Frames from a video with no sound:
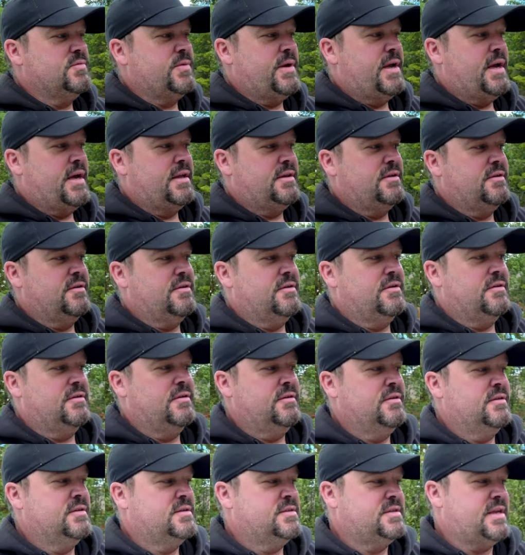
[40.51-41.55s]
We had to
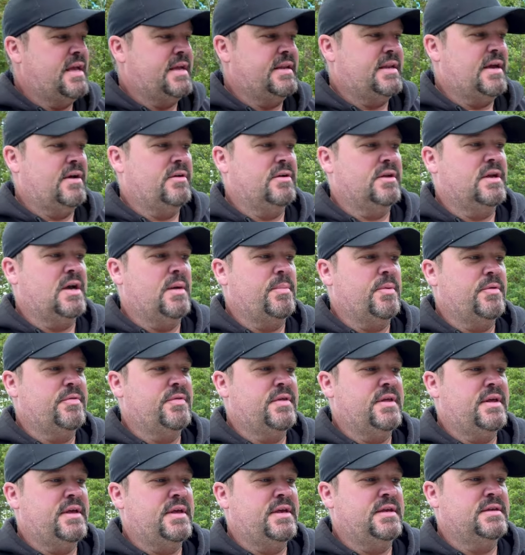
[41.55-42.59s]
sand out a couple
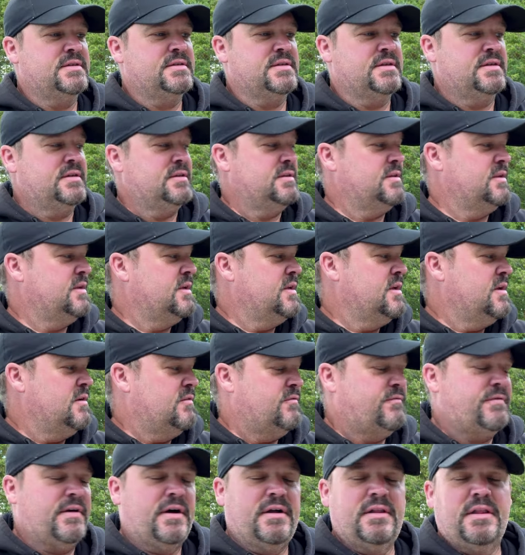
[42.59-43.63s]
things and
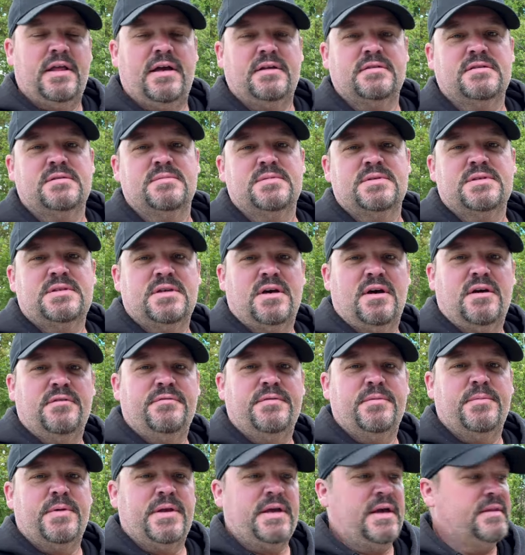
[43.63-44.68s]
file out some stuff
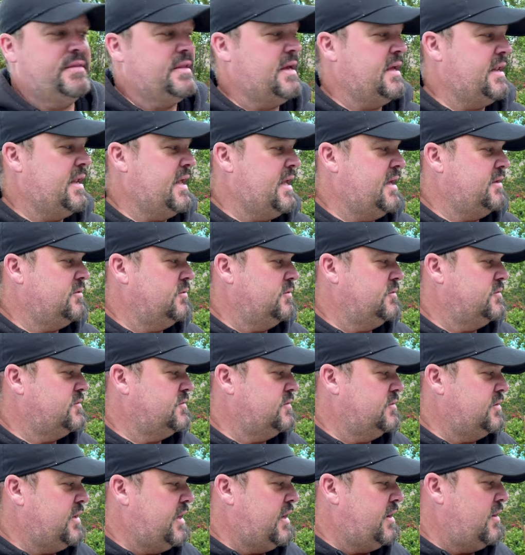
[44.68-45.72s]
and we got that handled.
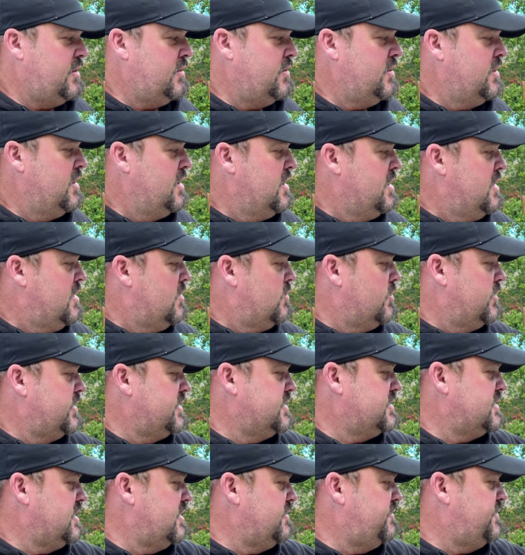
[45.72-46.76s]
So now we're
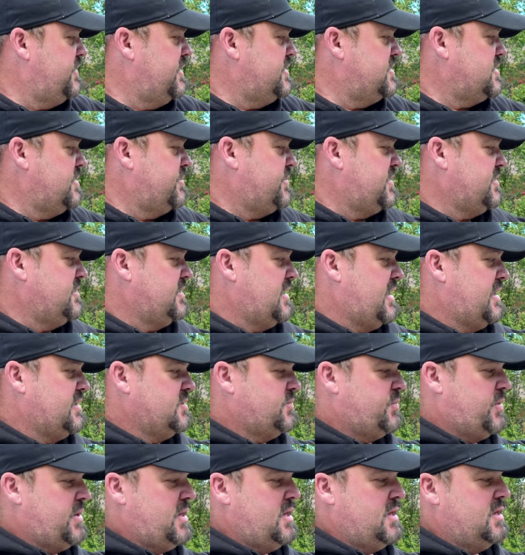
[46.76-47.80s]
just gonna finish up this last
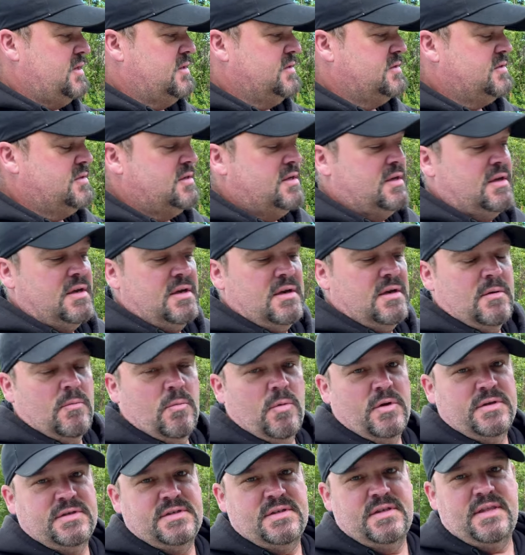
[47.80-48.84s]
piece.
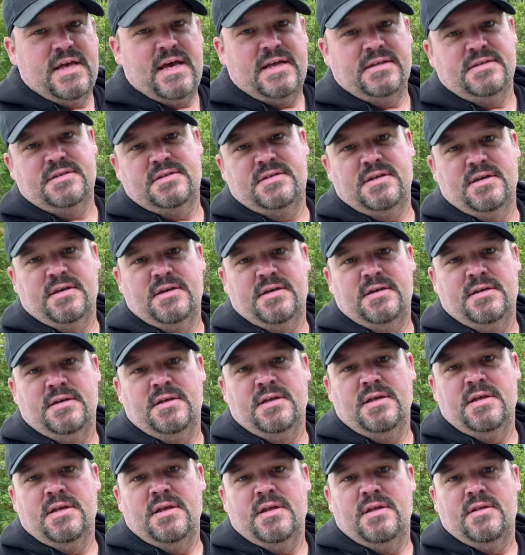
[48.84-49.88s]
Once that's done,
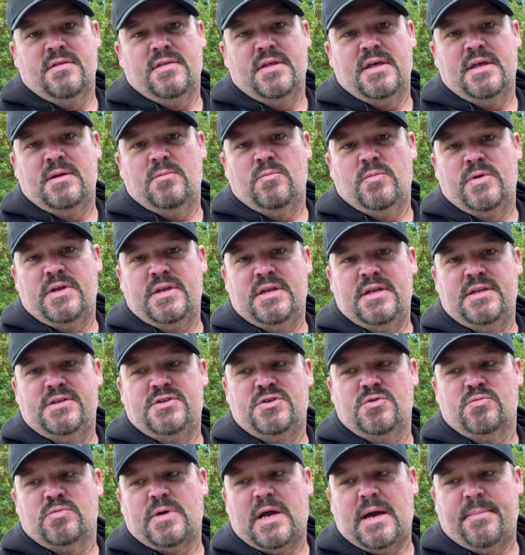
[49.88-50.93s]
then we need
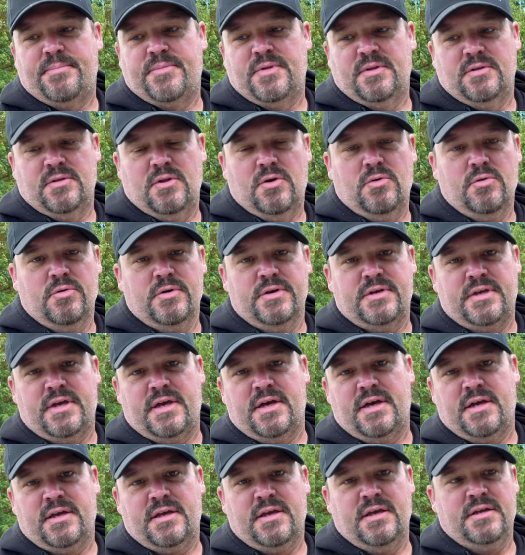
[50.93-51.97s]
to wrap the lower
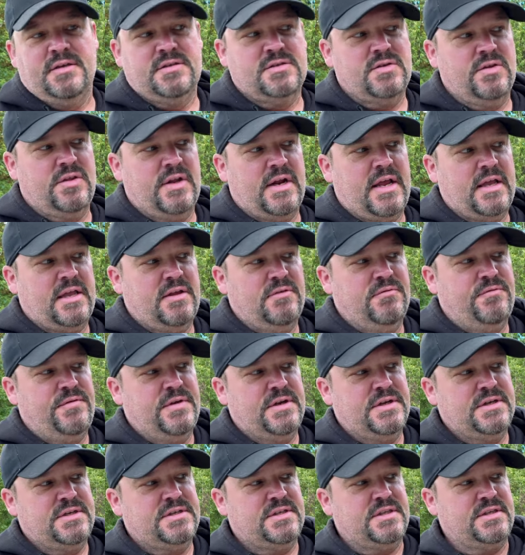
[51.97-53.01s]
deck so that I can
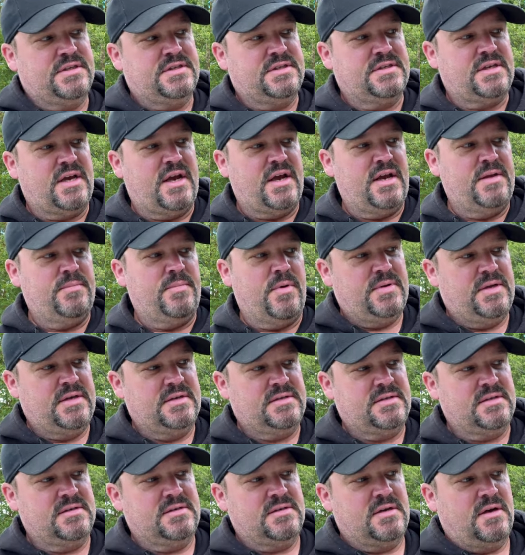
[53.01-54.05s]
finish the side
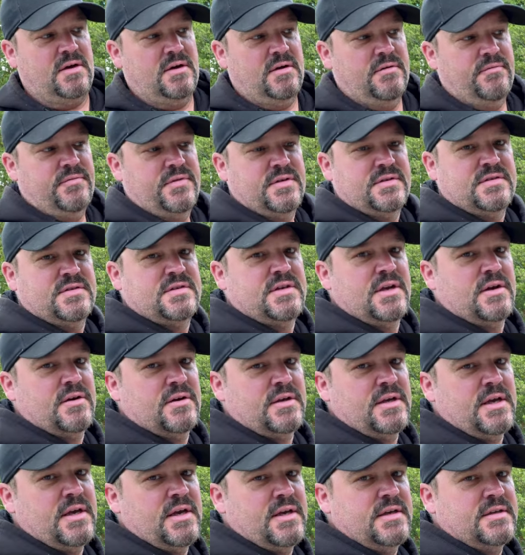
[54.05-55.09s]
pieces of the
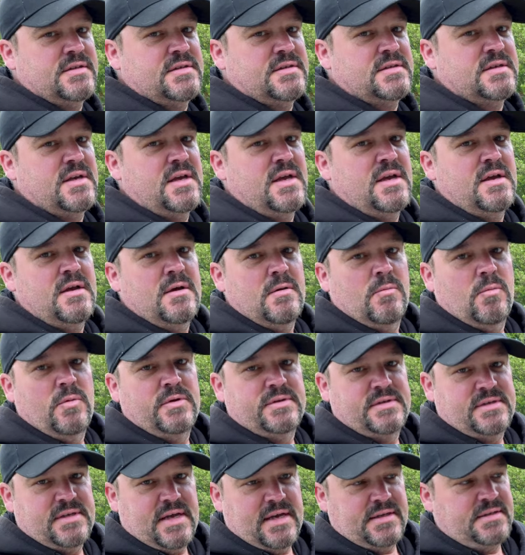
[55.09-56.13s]
staircase
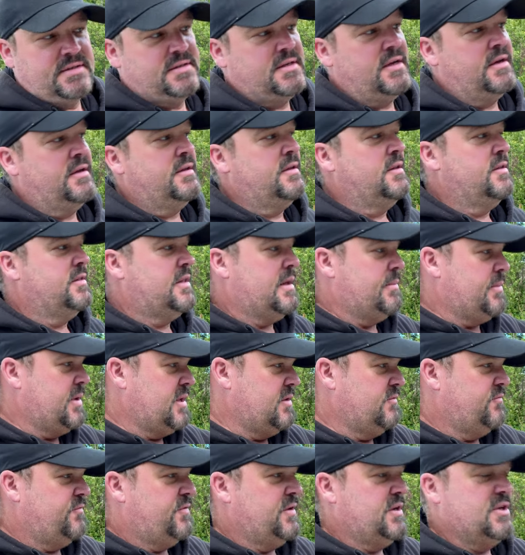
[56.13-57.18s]
once that's done, then we
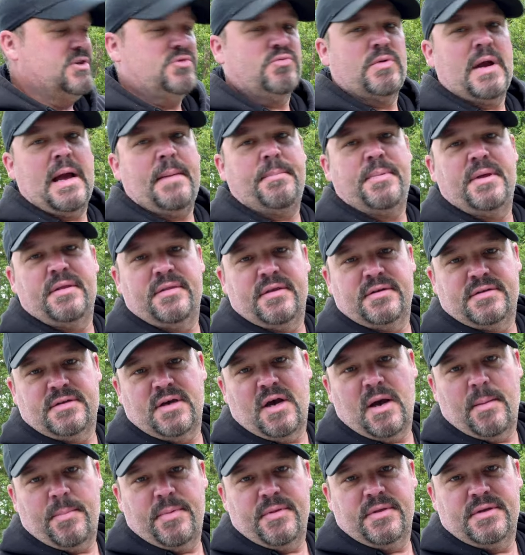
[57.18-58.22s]
can finish wrapping the
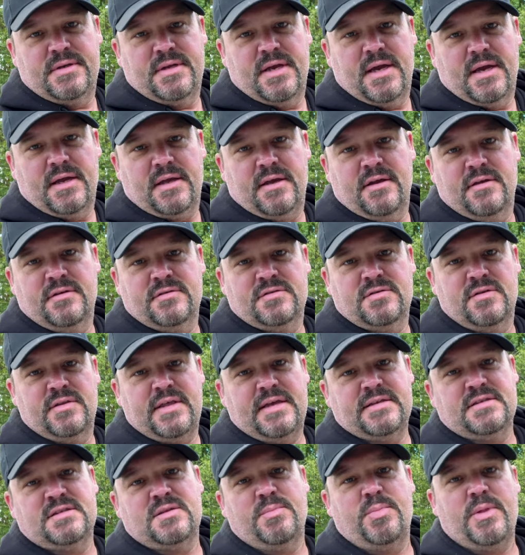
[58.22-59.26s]
top of the deck. So
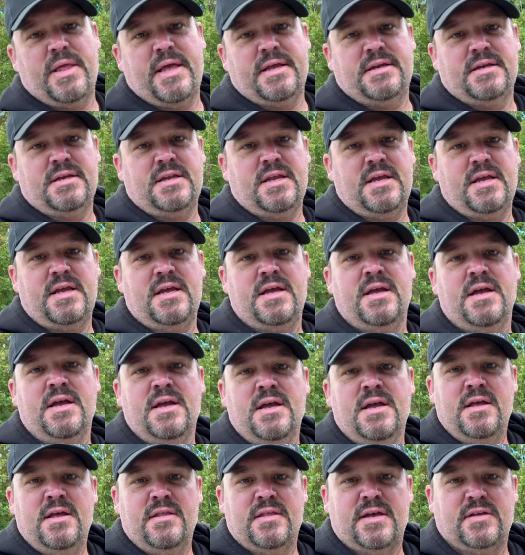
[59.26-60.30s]
that's the plan today.
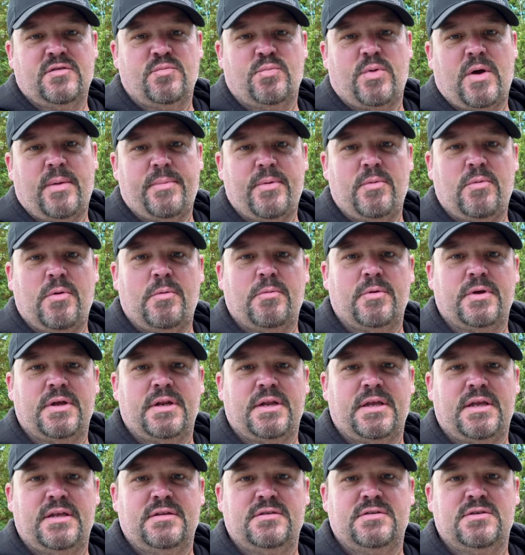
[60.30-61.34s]
That's probably what we're
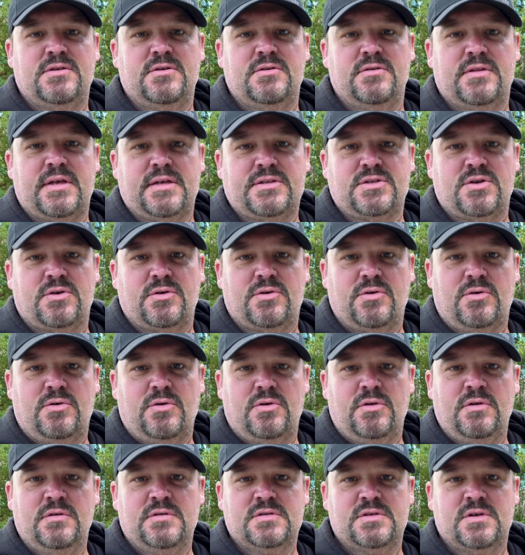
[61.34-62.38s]
gonna get to and that's our
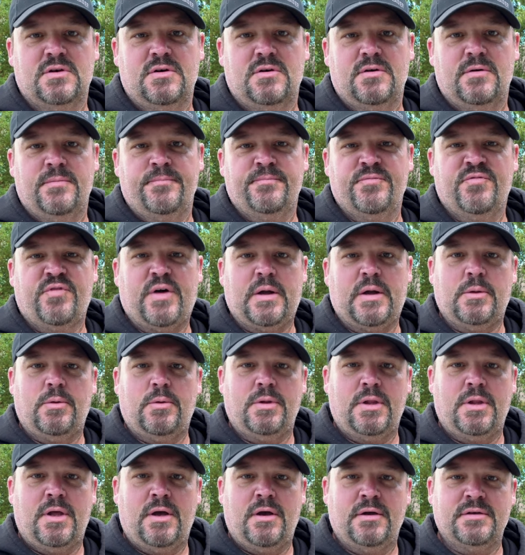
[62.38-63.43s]
goal. So follow
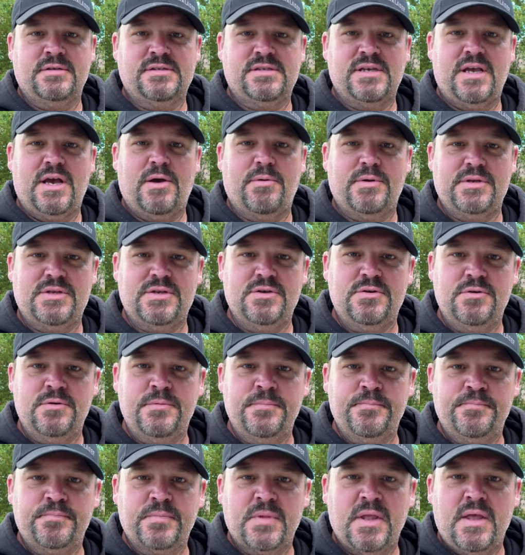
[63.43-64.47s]
along, see how we do.
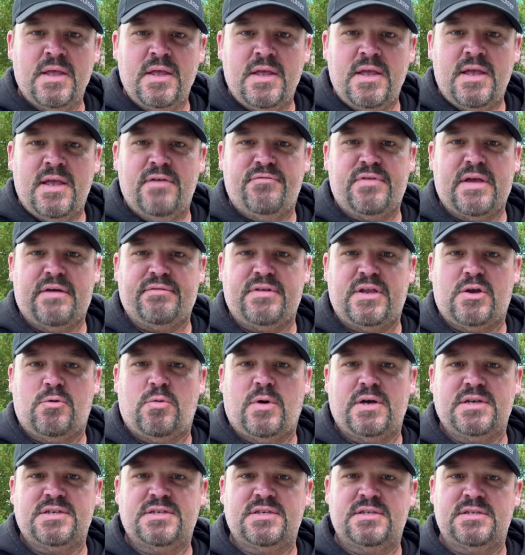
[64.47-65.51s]
If you have any
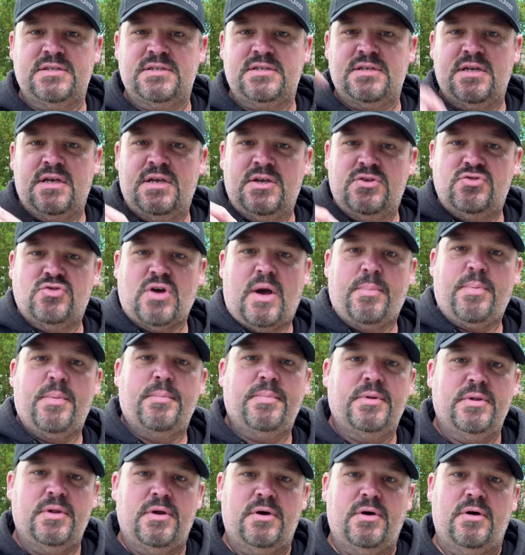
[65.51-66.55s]
questions, drop them
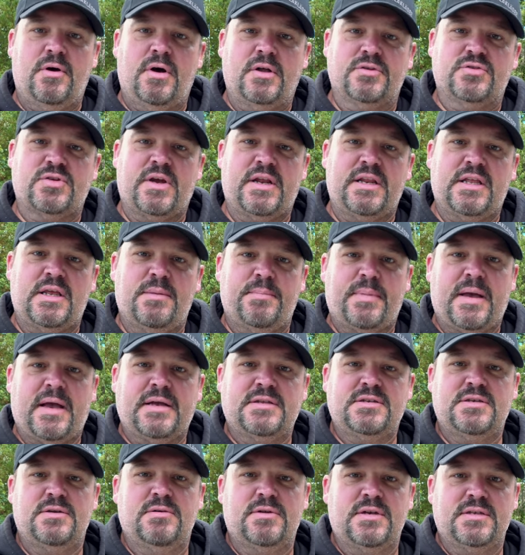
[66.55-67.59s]
below. I'll try to get back
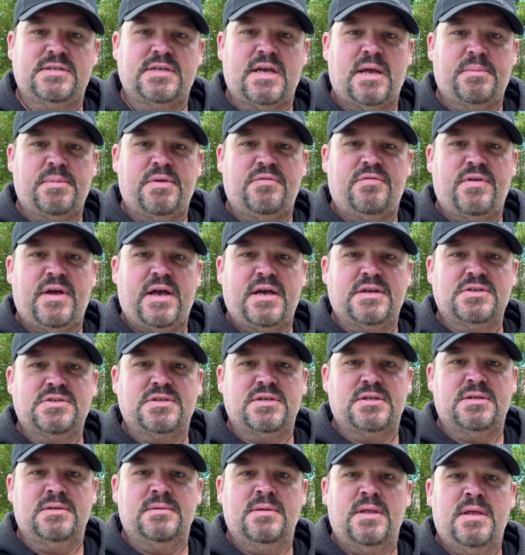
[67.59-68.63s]
to you in a timely
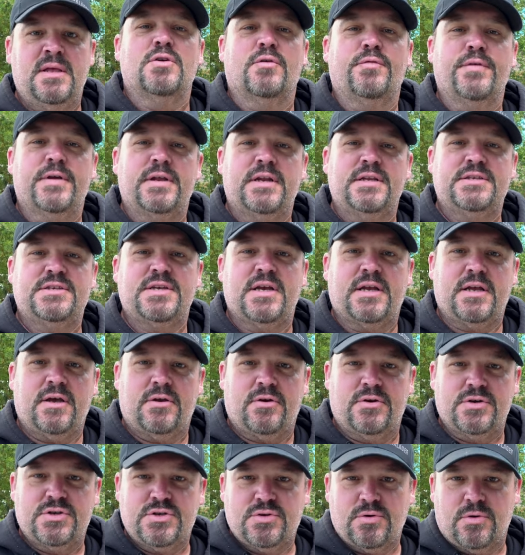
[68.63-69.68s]
fashion. Don't forget to check out
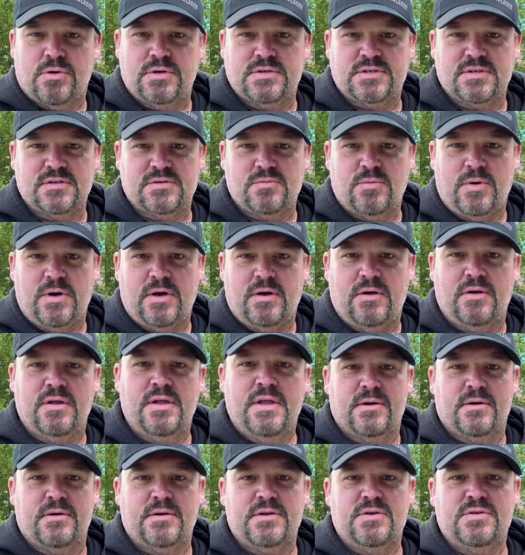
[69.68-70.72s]
our shorts as well.
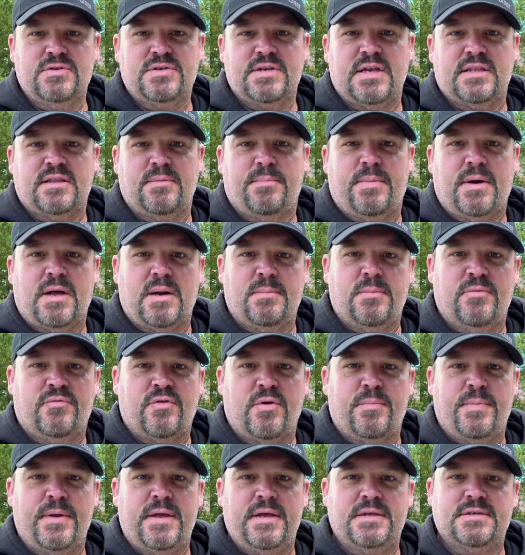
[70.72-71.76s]
They're usually at the bottom of our
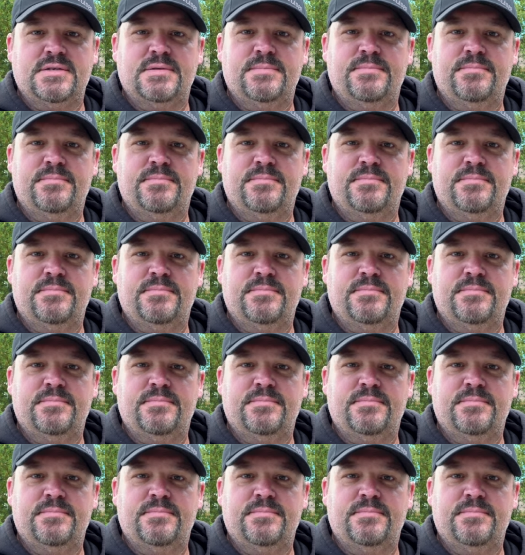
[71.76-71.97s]
page.